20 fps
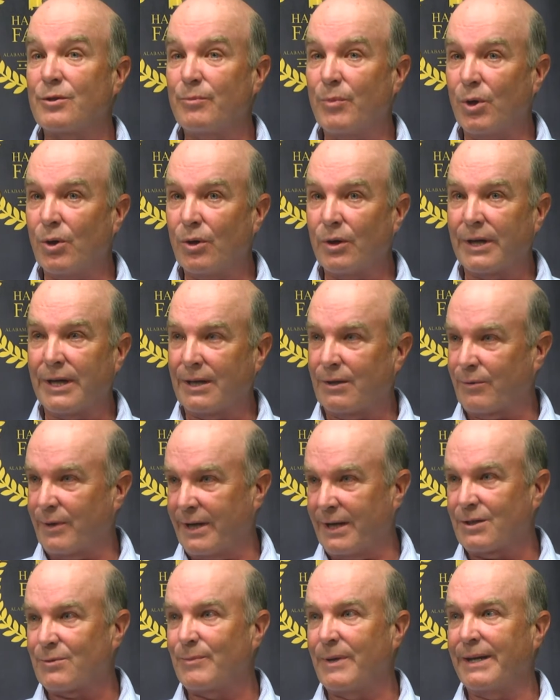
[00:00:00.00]
book, he
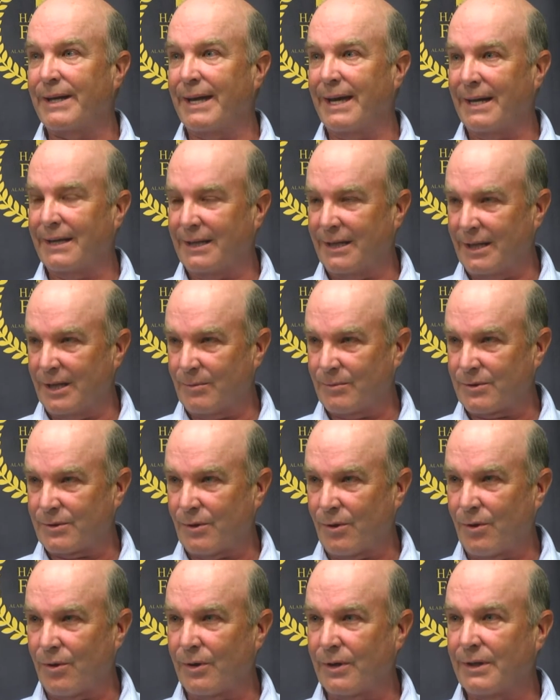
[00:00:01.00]
credits my dad getting him
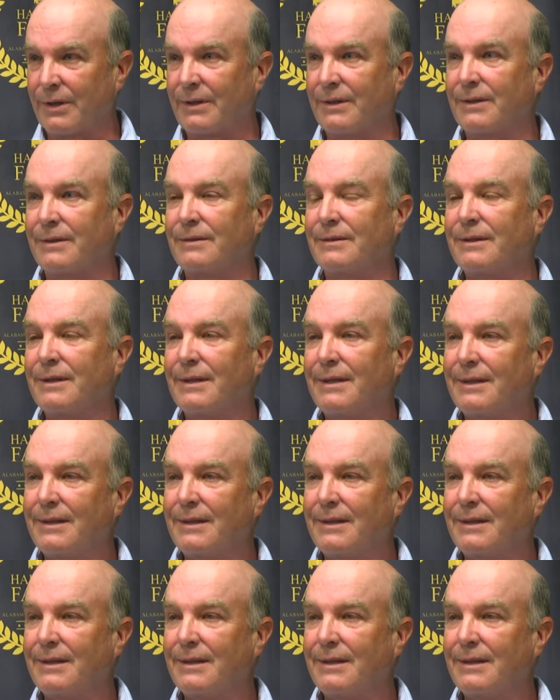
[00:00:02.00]
started, and